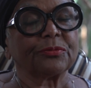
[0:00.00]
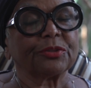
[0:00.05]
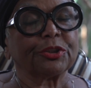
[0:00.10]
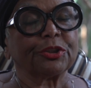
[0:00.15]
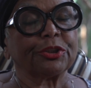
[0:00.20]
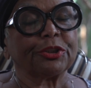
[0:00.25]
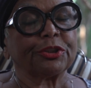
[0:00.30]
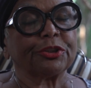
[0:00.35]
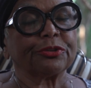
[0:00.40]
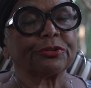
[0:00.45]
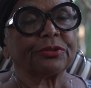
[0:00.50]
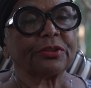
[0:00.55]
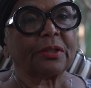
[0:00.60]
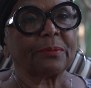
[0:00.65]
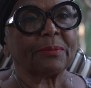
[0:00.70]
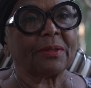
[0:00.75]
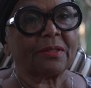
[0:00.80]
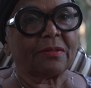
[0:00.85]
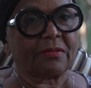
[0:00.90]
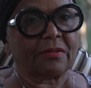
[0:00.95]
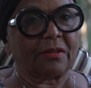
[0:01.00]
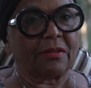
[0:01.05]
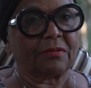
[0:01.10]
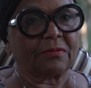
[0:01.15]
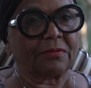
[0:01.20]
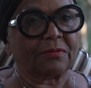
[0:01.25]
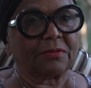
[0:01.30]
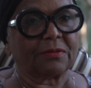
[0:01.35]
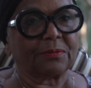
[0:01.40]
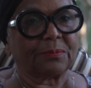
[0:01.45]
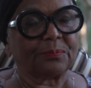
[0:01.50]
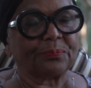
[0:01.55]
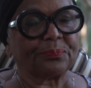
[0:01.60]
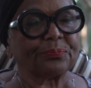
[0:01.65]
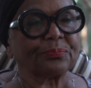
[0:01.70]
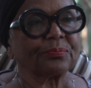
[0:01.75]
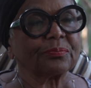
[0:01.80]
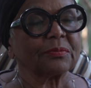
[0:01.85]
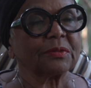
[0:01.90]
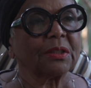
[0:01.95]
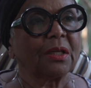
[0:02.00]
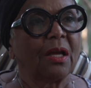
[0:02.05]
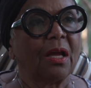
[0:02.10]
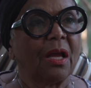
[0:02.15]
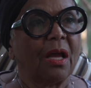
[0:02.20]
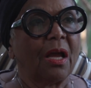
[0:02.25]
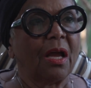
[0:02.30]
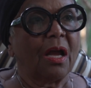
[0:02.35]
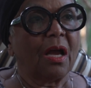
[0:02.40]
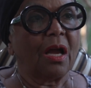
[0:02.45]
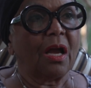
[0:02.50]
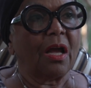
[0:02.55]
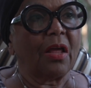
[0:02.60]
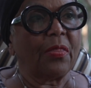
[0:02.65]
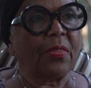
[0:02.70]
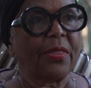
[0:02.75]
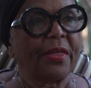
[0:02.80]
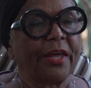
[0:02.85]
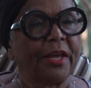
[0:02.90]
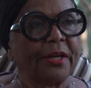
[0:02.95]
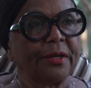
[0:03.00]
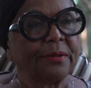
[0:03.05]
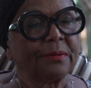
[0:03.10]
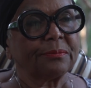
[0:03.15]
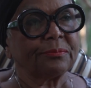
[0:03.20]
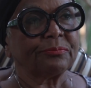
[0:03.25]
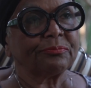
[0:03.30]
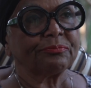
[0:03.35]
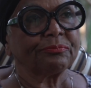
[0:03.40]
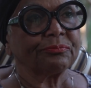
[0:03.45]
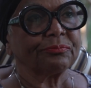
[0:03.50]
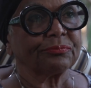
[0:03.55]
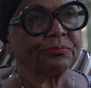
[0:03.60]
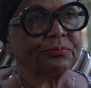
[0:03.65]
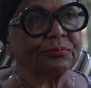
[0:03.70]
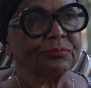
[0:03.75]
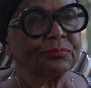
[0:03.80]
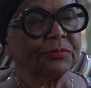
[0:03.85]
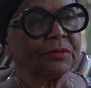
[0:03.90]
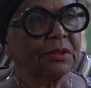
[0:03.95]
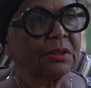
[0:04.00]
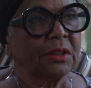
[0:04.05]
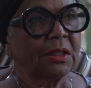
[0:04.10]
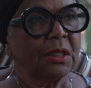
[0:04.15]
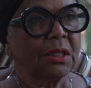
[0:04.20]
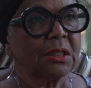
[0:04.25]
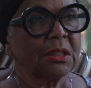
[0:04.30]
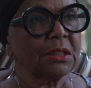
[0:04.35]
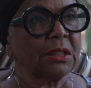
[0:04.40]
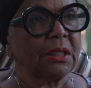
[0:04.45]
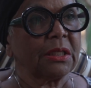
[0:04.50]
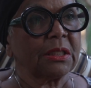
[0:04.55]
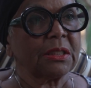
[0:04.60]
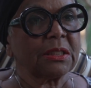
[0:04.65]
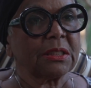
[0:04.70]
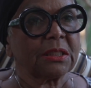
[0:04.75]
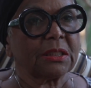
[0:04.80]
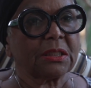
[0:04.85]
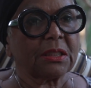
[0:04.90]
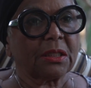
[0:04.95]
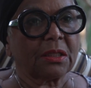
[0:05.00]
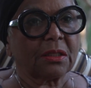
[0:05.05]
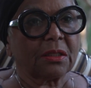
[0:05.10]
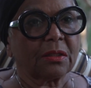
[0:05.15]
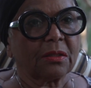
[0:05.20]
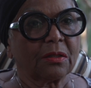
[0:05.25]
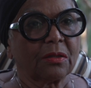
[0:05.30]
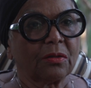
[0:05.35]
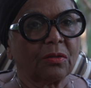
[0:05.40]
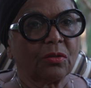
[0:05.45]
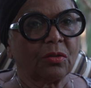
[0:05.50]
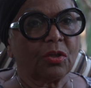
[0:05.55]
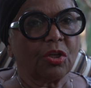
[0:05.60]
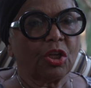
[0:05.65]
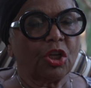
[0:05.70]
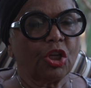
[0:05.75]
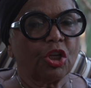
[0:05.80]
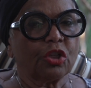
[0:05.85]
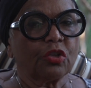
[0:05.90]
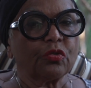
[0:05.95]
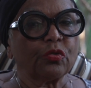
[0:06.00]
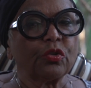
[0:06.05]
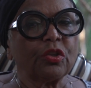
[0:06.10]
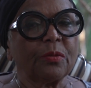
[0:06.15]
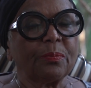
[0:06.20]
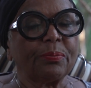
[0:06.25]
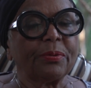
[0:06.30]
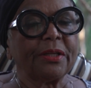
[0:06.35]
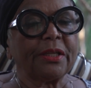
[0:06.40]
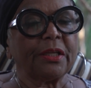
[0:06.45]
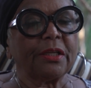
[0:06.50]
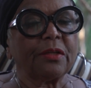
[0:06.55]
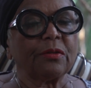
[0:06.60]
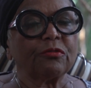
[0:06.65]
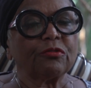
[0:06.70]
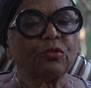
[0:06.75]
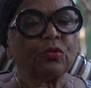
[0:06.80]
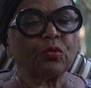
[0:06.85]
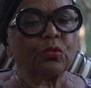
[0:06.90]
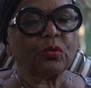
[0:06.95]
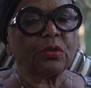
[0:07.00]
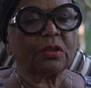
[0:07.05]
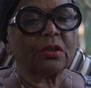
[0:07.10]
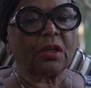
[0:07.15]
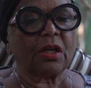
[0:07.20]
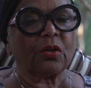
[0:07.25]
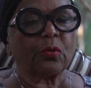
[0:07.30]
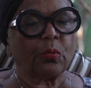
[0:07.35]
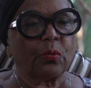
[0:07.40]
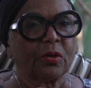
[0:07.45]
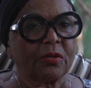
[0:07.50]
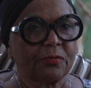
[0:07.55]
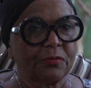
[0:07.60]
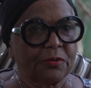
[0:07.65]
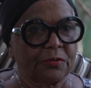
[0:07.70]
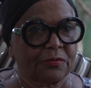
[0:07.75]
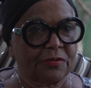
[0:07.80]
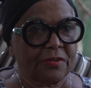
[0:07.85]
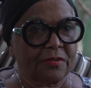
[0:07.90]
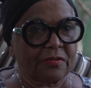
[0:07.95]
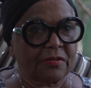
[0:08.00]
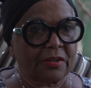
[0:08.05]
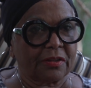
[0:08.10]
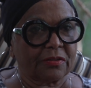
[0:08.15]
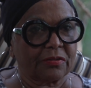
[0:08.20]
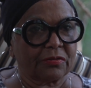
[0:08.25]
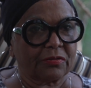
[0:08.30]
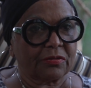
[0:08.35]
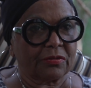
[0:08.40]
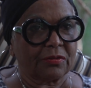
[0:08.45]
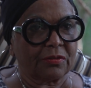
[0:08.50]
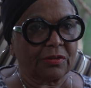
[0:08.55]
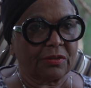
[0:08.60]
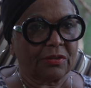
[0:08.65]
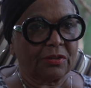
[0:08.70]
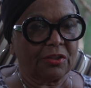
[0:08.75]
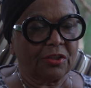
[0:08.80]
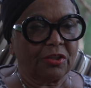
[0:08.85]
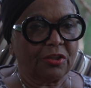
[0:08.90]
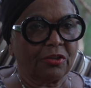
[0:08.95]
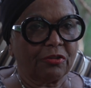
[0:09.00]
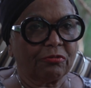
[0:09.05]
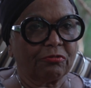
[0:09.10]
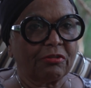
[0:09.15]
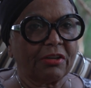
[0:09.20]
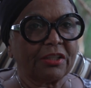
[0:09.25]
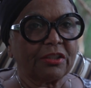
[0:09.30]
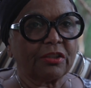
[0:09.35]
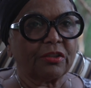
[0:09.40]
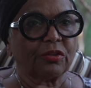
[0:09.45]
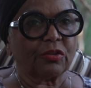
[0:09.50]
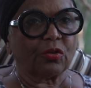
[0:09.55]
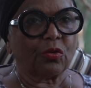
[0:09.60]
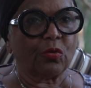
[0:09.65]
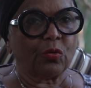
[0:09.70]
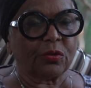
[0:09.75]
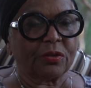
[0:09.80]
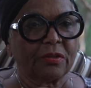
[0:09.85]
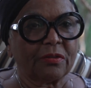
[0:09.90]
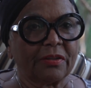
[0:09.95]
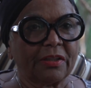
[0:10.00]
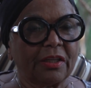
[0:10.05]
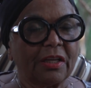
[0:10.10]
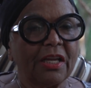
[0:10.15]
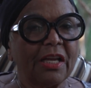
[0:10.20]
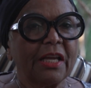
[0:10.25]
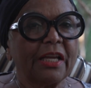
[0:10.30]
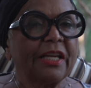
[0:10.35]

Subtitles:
Curtis, and myself. And then things. Stony Plain Road and 156, right at the corner there.